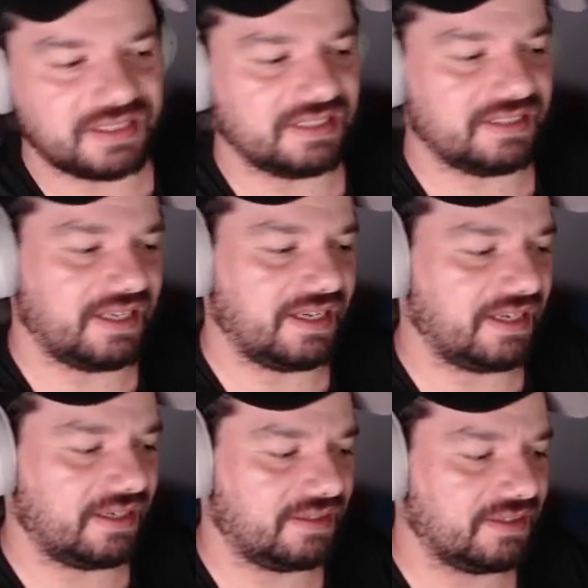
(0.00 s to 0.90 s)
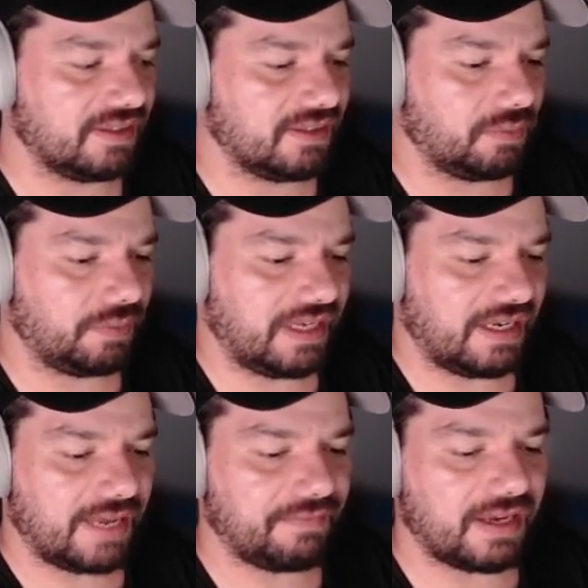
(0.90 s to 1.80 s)
and then we
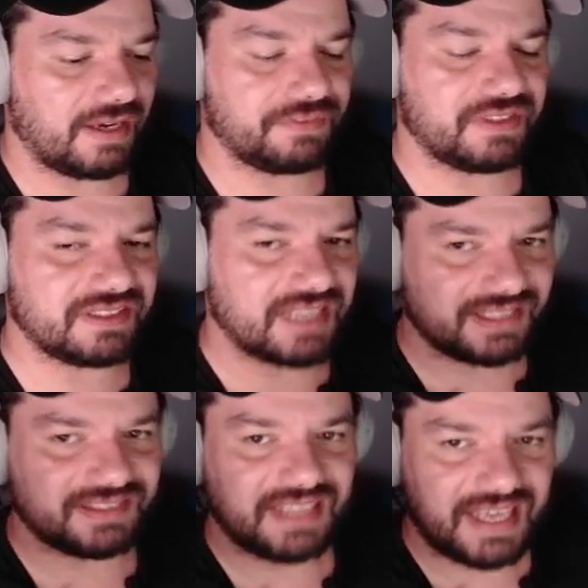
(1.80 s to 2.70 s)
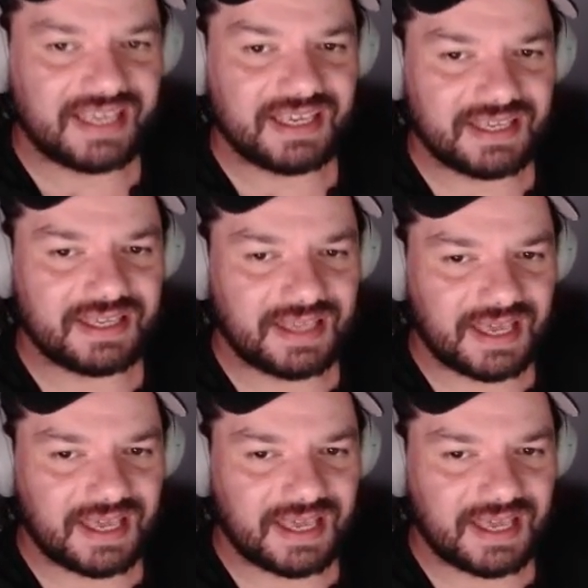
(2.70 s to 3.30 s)
can have kind of this as a